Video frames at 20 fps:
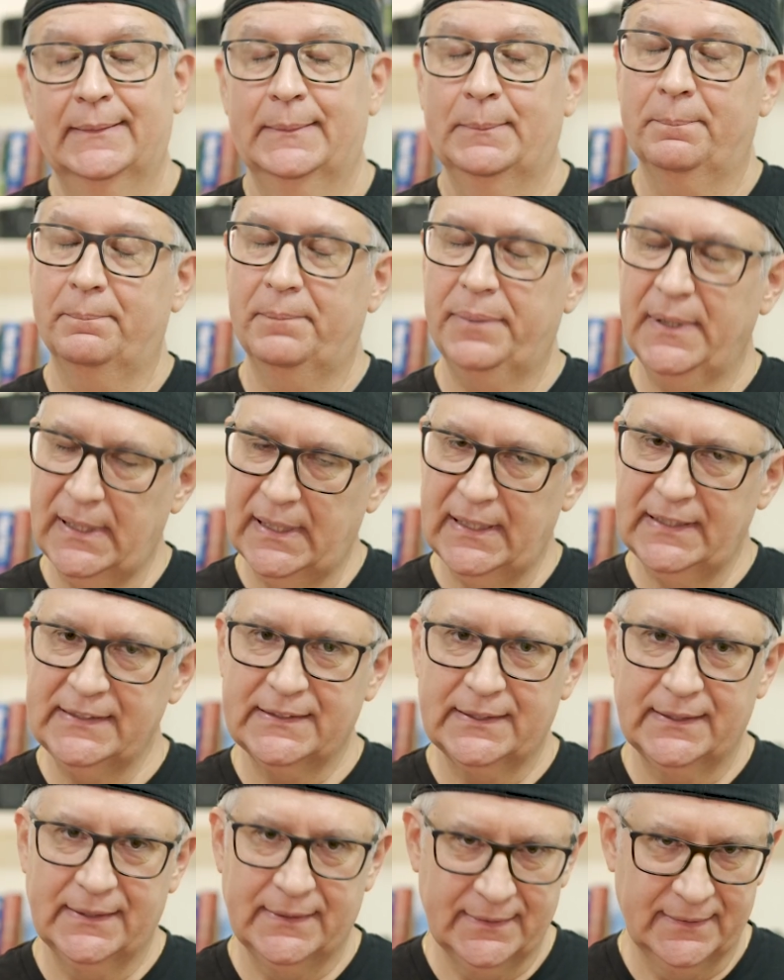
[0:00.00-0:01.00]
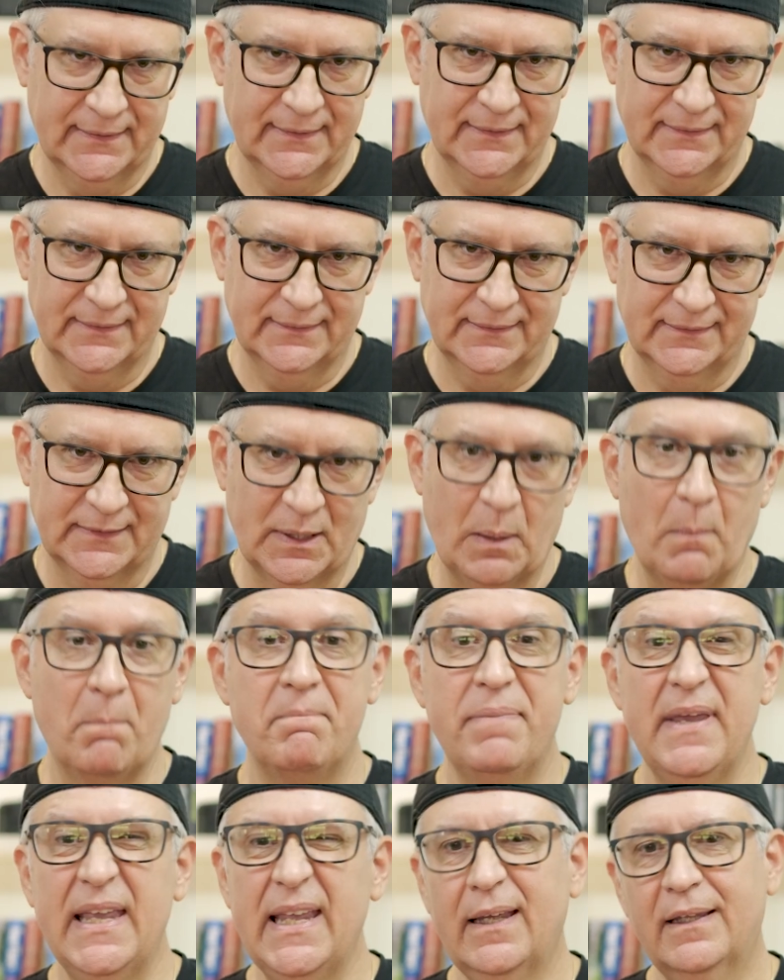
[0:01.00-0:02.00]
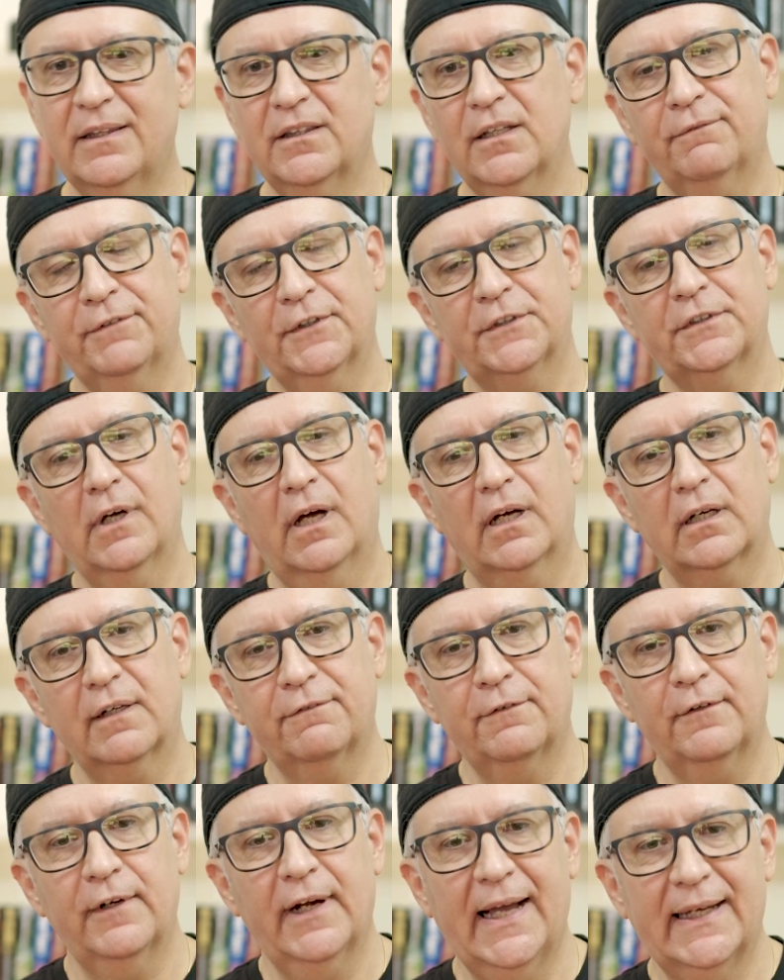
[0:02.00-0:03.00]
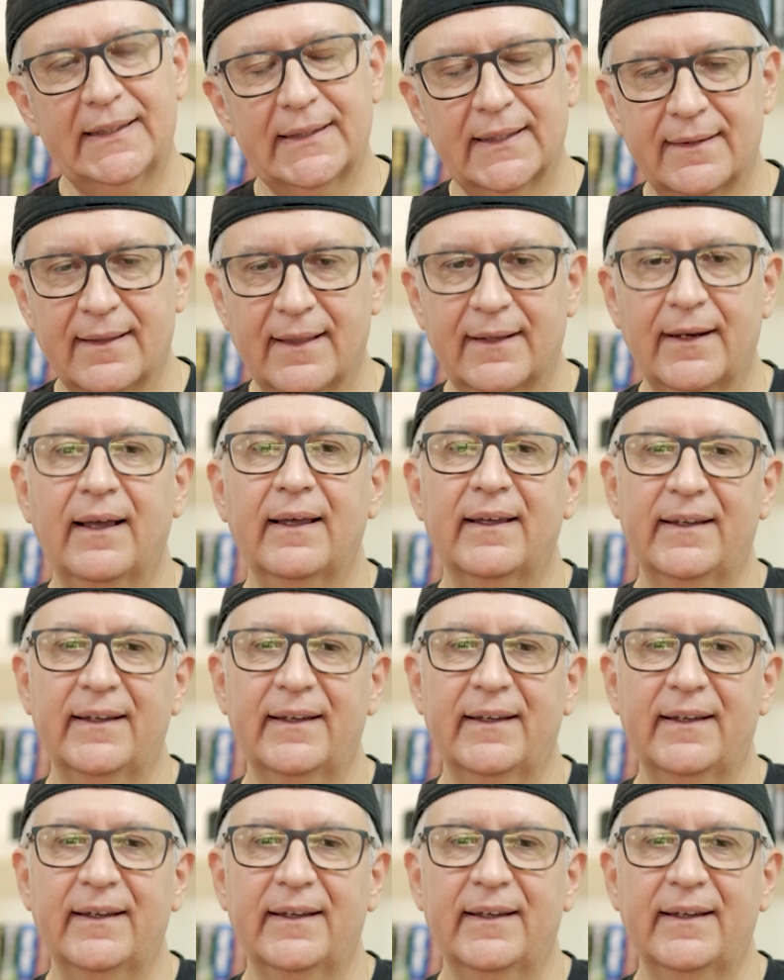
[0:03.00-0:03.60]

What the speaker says: But being the photographer addict that I